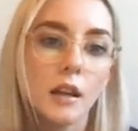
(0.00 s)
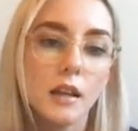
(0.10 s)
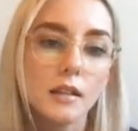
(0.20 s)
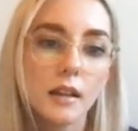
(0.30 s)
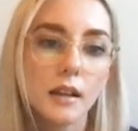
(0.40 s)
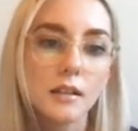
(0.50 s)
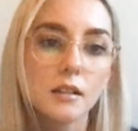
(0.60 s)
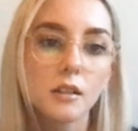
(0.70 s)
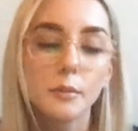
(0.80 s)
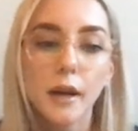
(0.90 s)
He says
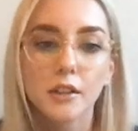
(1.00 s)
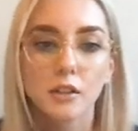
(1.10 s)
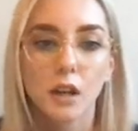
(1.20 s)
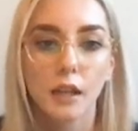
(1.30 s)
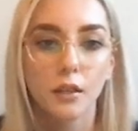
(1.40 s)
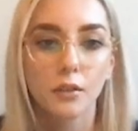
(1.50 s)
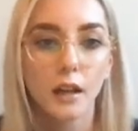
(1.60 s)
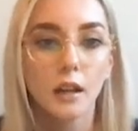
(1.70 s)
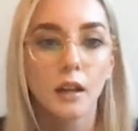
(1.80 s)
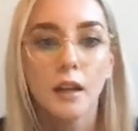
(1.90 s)
this on page
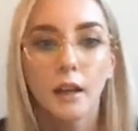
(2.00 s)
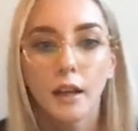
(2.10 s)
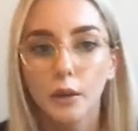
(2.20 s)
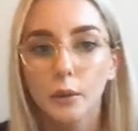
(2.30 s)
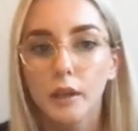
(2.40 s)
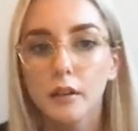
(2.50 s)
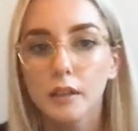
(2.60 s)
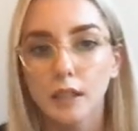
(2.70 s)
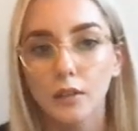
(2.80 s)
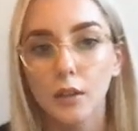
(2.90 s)
93. Here we are
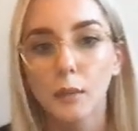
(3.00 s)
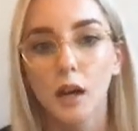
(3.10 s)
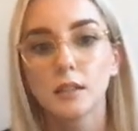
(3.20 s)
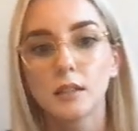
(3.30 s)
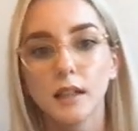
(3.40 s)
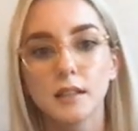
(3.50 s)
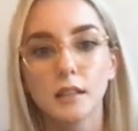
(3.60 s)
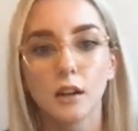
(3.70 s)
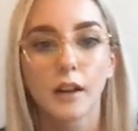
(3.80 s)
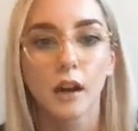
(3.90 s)
receiving Marx's
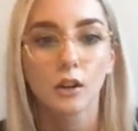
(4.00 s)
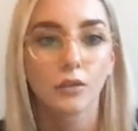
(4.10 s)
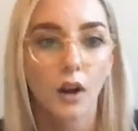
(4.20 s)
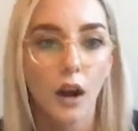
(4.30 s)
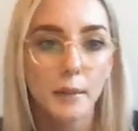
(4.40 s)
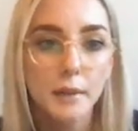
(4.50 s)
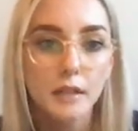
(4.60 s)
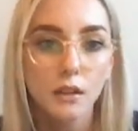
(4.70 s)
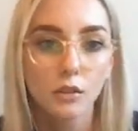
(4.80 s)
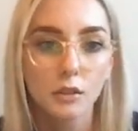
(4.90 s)
idea of how crime is
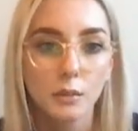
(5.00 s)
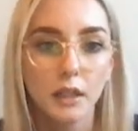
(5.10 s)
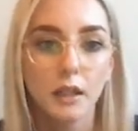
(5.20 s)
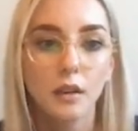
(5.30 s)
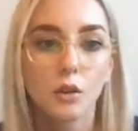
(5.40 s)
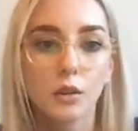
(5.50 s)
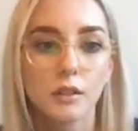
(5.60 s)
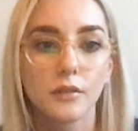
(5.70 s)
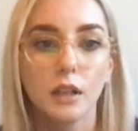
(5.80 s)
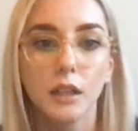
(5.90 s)
ultimately the cause
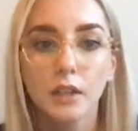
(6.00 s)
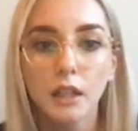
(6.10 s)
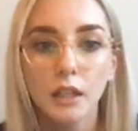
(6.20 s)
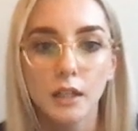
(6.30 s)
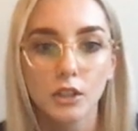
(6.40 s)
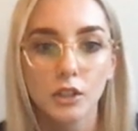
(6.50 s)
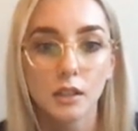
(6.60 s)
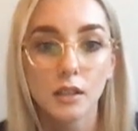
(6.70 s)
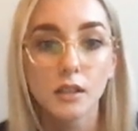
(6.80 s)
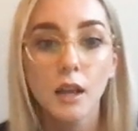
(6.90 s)
of the living
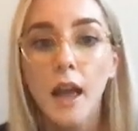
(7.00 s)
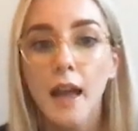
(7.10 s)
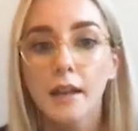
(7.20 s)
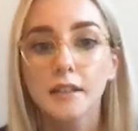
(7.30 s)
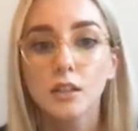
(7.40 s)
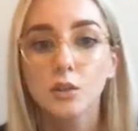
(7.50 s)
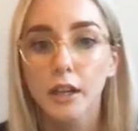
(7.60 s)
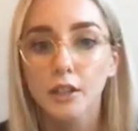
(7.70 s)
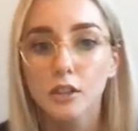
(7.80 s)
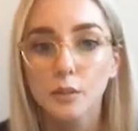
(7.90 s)
conditions and
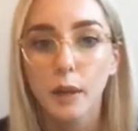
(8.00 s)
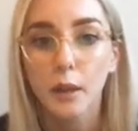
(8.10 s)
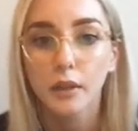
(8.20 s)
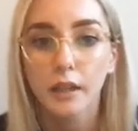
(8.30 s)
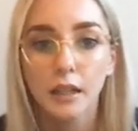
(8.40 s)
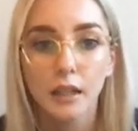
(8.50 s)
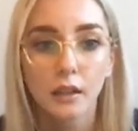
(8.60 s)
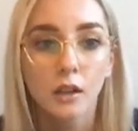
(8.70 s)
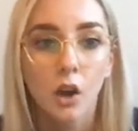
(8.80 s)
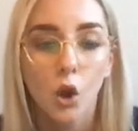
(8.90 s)
situations people are
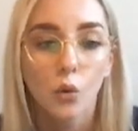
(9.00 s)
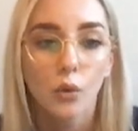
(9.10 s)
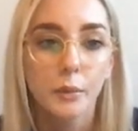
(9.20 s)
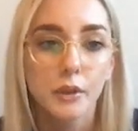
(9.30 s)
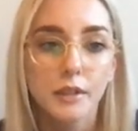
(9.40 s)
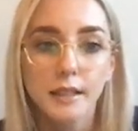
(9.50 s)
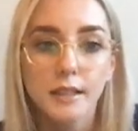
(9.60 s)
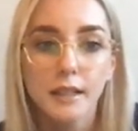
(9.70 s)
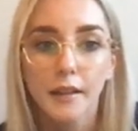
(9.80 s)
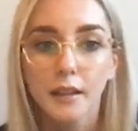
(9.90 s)
in,
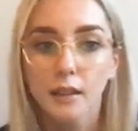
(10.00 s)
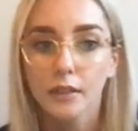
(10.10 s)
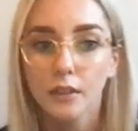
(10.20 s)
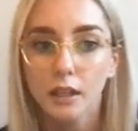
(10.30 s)
representing how the living